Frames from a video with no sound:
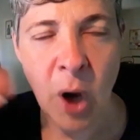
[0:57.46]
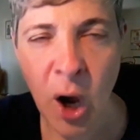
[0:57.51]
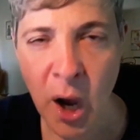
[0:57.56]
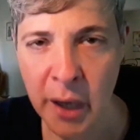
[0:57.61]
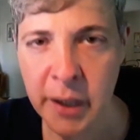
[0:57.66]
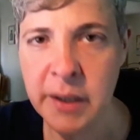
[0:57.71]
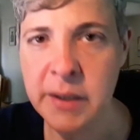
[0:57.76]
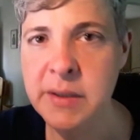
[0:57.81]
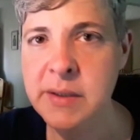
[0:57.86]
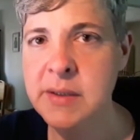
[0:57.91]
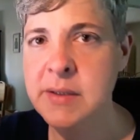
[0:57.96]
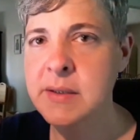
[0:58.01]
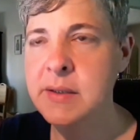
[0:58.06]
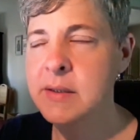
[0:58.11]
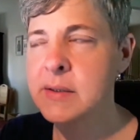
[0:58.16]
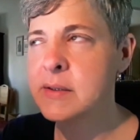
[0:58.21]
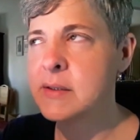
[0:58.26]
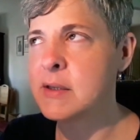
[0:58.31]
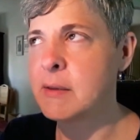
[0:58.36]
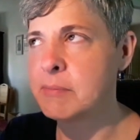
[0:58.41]
August,
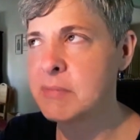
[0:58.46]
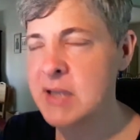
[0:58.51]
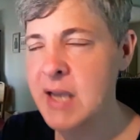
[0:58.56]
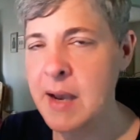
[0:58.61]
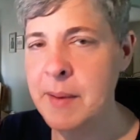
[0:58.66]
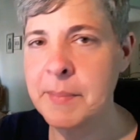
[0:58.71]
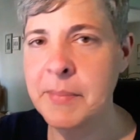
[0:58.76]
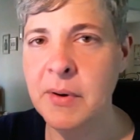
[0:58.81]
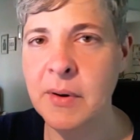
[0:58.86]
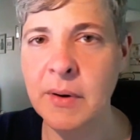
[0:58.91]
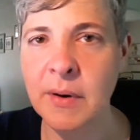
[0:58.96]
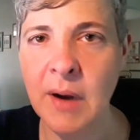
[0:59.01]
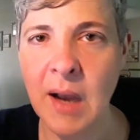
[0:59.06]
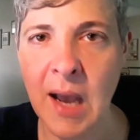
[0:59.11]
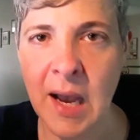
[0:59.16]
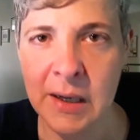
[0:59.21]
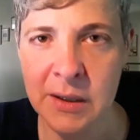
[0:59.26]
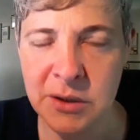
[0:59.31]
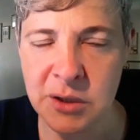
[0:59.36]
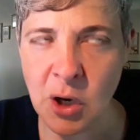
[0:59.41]
September,
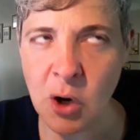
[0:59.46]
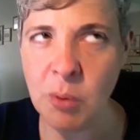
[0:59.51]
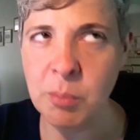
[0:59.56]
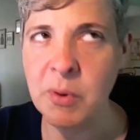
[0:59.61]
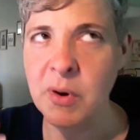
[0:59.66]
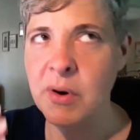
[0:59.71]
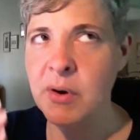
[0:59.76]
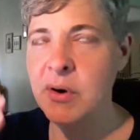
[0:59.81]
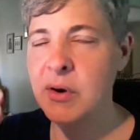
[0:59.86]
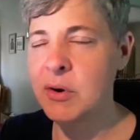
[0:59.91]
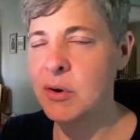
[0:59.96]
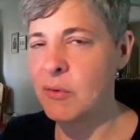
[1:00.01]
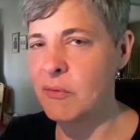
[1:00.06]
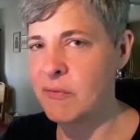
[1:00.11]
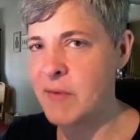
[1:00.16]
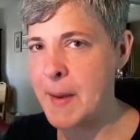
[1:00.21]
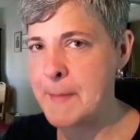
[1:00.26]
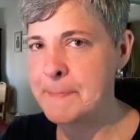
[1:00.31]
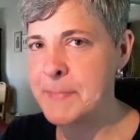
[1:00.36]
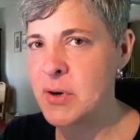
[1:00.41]
October,
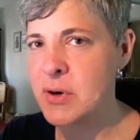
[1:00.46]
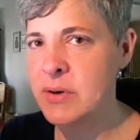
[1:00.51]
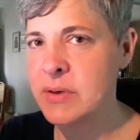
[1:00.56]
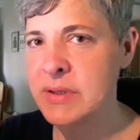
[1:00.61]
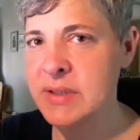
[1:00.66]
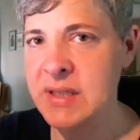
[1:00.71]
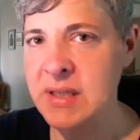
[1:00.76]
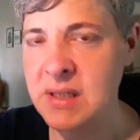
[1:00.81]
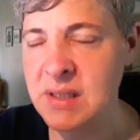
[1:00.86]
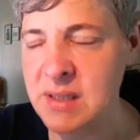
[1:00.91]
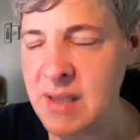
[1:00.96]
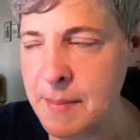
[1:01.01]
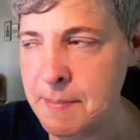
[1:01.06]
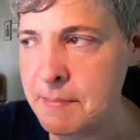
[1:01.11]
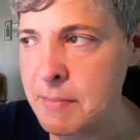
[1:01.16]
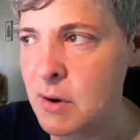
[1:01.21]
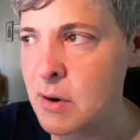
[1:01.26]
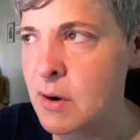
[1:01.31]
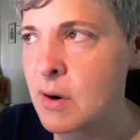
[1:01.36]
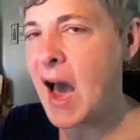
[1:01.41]
November,
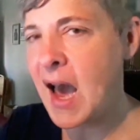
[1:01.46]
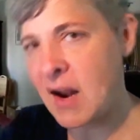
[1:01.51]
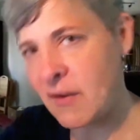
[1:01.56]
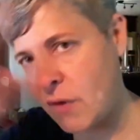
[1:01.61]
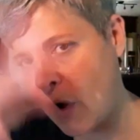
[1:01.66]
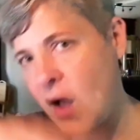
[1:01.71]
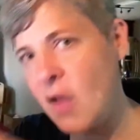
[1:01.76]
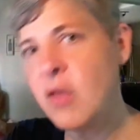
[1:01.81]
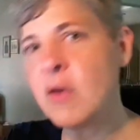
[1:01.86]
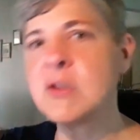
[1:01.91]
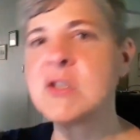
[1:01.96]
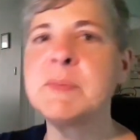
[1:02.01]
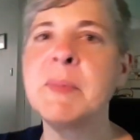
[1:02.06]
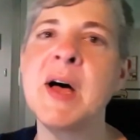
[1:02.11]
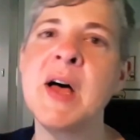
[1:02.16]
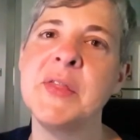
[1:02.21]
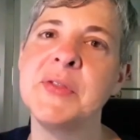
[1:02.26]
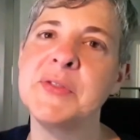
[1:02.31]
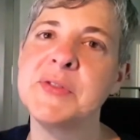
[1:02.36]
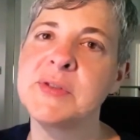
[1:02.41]
December, out of all those
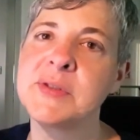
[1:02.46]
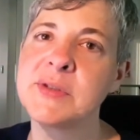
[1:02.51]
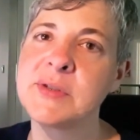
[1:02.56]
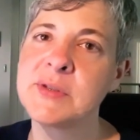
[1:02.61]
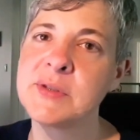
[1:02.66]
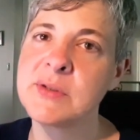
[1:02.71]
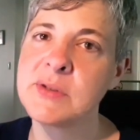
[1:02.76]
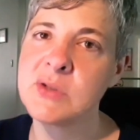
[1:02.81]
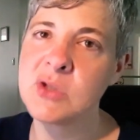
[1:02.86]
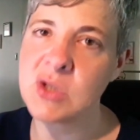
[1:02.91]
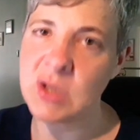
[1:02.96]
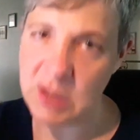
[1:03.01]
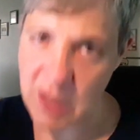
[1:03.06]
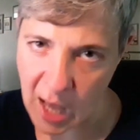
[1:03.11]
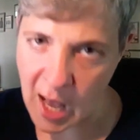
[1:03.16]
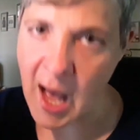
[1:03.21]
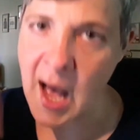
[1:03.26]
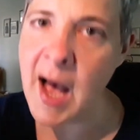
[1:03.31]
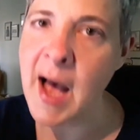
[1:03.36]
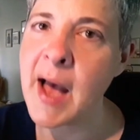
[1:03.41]
months,
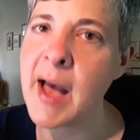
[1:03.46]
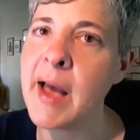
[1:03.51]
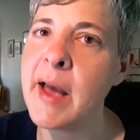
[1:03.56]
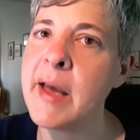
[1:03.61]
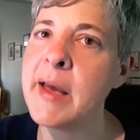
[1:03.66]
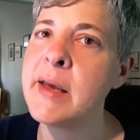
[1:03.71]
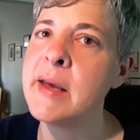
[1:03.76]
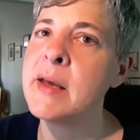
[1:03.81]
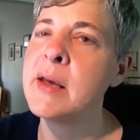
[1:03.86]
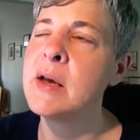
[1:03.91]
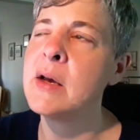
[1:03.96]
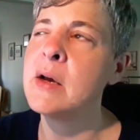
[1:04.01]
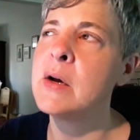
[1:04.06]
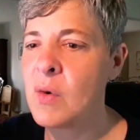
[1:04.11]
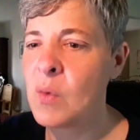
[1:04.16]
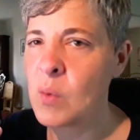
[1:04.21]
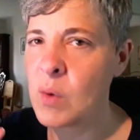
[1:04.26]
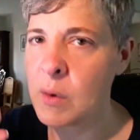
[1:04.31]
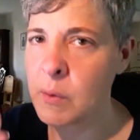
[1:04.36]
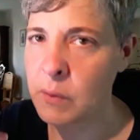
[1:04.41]
July,
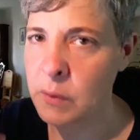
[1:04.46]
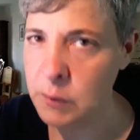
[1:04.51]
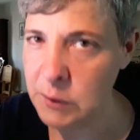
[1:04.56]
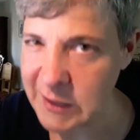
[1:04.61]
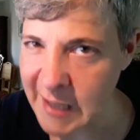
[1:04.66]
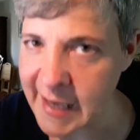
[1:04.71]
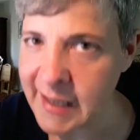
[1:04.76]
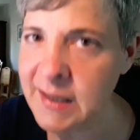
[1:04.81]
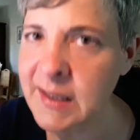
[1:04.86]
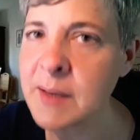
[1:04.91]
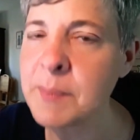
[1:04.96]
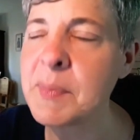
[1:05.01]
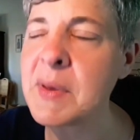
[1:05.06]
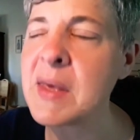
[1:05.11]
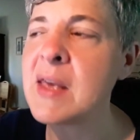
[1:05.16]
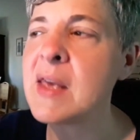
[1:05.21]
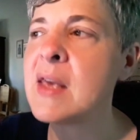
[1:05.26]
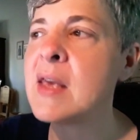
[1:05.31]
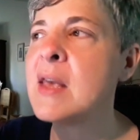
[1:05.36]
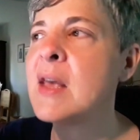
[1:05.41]
where it will likely
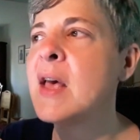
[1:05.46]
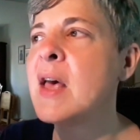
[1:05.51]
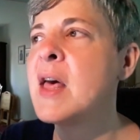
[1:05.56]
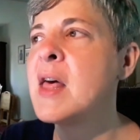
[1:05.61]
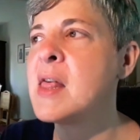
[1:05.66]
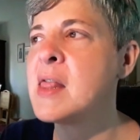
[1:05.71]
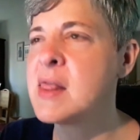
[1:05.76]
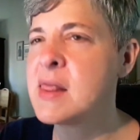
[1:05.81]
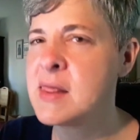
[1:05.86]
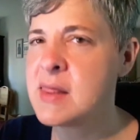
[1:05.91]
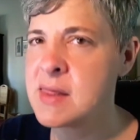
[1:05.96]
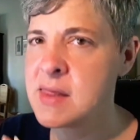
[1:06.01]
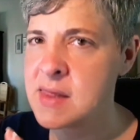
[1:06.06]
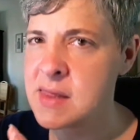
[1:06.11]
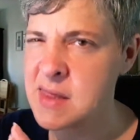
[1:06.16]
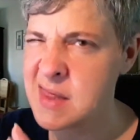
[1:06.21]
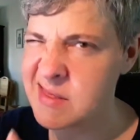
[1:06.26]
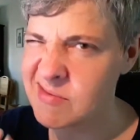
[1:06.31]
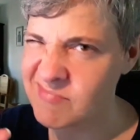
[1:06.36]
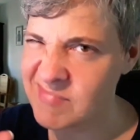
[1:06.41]
be
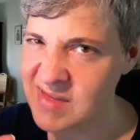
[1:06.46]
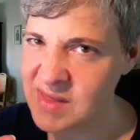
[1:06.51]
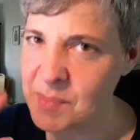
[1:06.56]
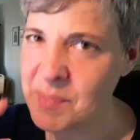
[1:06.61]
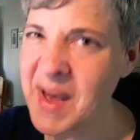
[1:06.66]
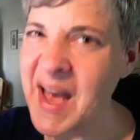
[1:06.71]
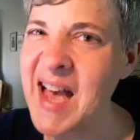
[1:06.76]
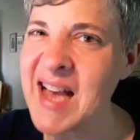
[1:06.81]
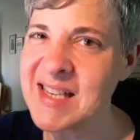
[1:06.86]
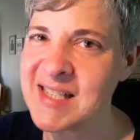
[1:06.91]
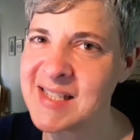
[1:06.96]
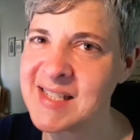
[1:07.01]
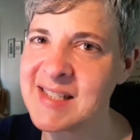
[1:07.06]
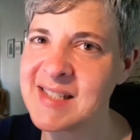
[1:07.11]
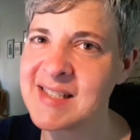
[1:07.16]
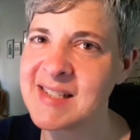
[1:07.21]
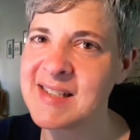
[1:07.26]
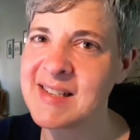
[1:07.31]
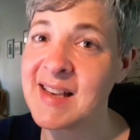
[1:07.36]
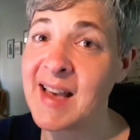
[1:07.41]
the
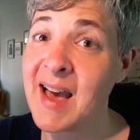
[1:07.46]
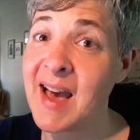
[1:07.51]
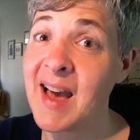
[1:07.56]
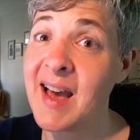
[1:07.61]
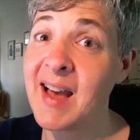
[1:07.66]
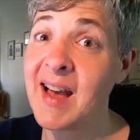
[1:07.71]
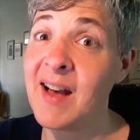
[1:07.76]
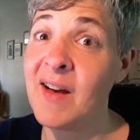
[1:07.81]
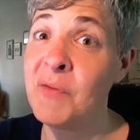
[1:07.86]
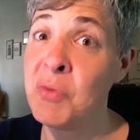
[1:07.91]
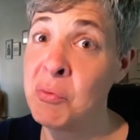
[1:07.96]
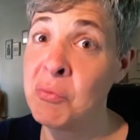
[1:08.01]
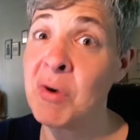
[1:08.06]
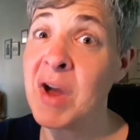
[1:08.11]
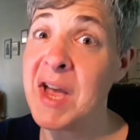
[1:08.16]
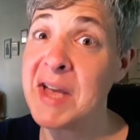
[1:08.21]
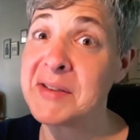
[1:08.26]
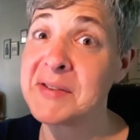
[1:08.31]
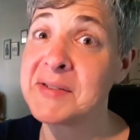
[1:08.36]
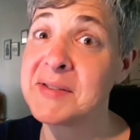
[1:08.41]
best of the
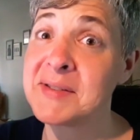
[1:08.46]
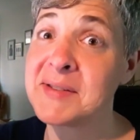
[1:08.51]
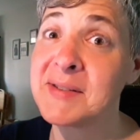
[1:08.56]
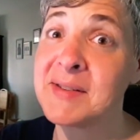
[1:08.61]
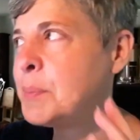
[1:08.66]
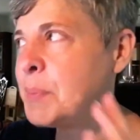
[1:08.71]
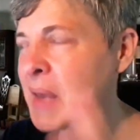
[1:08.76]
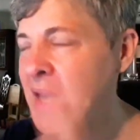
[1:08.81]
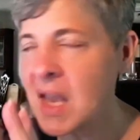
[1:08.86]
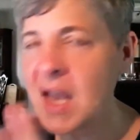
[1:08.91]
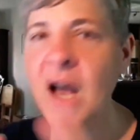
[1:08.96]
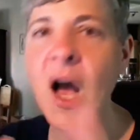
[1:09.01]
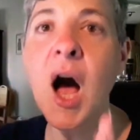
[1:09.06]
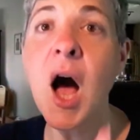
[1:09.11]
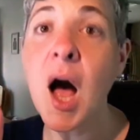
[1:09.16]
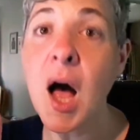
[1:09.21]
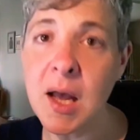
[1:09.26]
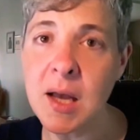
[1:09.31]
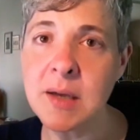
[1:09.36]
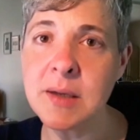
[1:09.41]
rest.
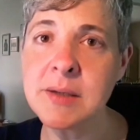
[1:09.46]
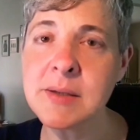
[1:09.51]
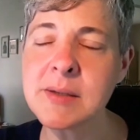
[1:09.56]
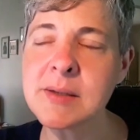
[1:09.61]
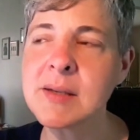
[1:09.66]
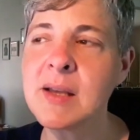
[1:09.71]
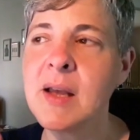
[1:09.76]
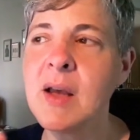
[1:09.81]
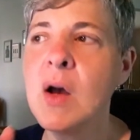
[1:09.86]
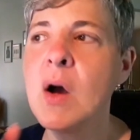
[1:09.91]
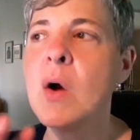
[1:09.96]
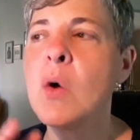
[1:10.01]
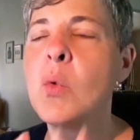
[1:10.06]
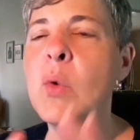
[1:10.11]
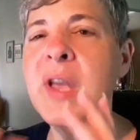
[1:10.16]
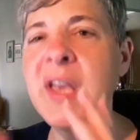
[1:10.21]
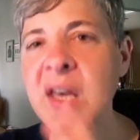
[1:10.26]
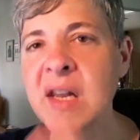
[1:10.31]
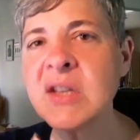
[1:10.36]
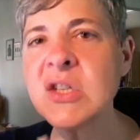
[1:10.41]
Because
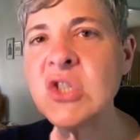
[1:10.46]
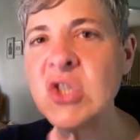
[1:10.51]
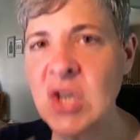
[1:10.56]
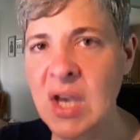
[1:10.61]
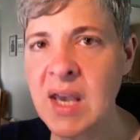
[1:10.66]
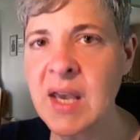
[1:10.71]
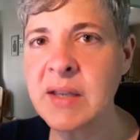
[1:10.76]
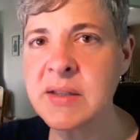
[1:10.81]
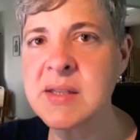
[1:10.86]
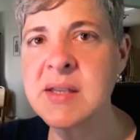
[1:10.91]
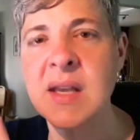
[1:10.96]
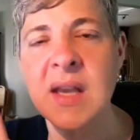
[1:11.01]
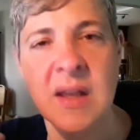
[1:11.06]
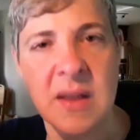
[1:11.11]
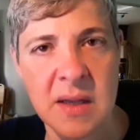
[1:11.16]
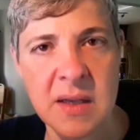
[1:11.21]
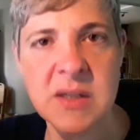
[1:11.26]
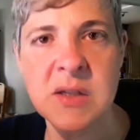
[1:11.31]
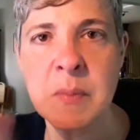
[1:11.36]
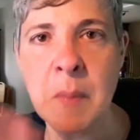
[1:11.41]
we get a chance in
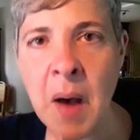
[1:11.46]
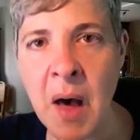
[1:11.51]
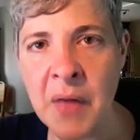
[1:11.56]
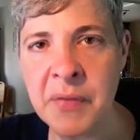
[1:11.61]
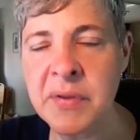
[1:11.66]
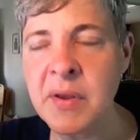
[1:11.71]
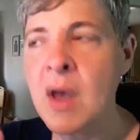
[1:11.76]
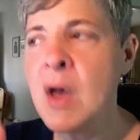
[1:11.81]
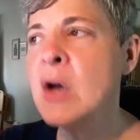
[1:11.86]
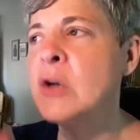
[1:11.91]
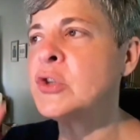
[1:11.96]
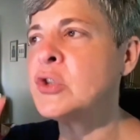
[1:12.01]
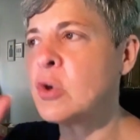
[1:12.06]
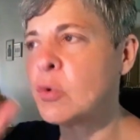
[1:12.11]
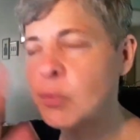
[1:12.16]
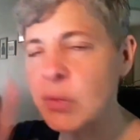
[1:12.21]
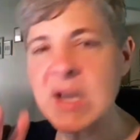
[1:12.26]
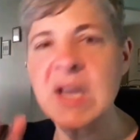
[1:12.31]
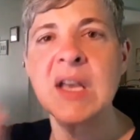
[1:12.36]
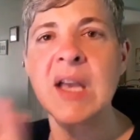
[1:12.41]
this month to
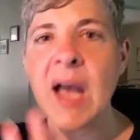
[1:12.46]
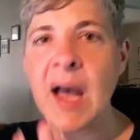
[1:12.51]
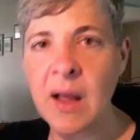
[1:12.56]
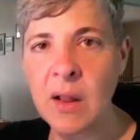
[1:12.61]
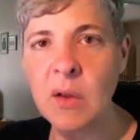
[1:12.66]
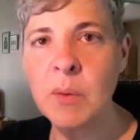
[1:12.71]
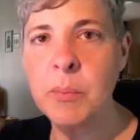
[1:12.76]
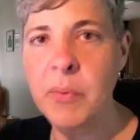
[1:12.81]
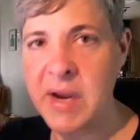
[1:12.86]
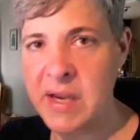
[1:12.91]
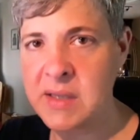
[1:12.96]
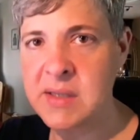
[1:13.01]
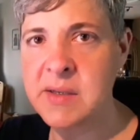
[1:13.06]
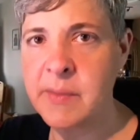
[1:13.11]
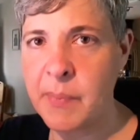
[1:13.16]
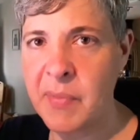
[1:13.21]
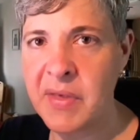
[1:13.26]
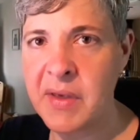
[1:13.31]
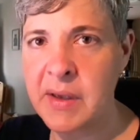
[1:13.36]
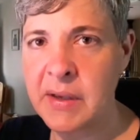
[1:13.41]
recalibrate
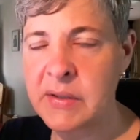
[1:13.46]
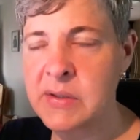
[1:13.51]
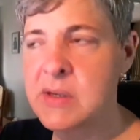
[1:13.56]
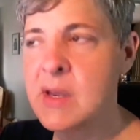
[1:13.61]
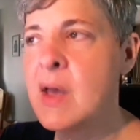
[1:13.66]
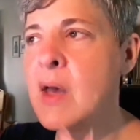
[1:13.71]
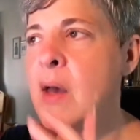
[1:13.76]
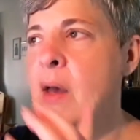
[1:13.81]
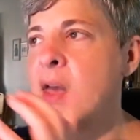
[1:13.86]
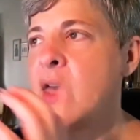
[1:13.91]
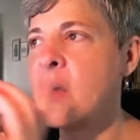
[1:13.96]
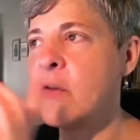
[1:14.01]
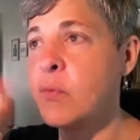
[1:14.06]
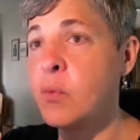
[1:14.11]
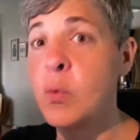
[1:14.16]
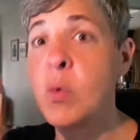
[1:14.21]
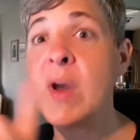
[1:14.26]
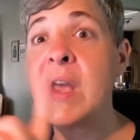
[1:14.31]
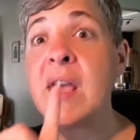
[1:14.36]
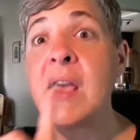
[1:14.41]
some things if
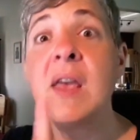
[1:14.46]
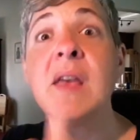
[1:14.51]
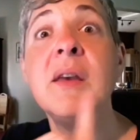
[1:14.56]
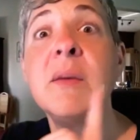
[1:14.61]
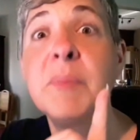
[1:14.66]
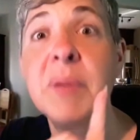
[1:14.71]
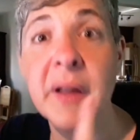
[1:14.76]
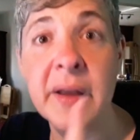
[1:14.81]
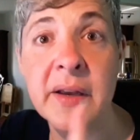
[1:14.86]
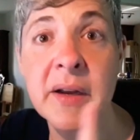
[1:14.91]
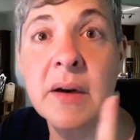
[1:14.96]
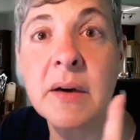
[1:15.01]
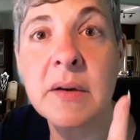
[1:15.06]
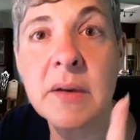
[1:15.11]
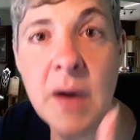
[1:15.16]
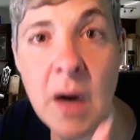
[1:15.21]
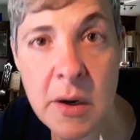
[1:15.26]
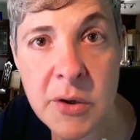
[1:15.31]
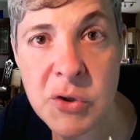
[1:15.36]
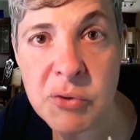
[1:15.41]
we play our
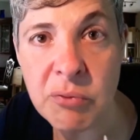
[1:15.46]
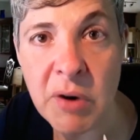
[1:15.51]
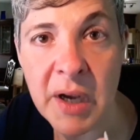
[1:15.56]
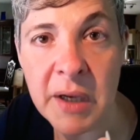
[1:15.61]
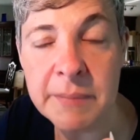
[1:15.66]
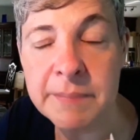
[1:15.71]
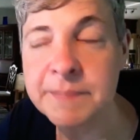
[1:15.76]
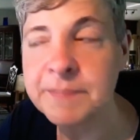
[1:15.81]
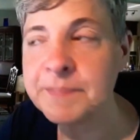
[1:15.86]
cards right.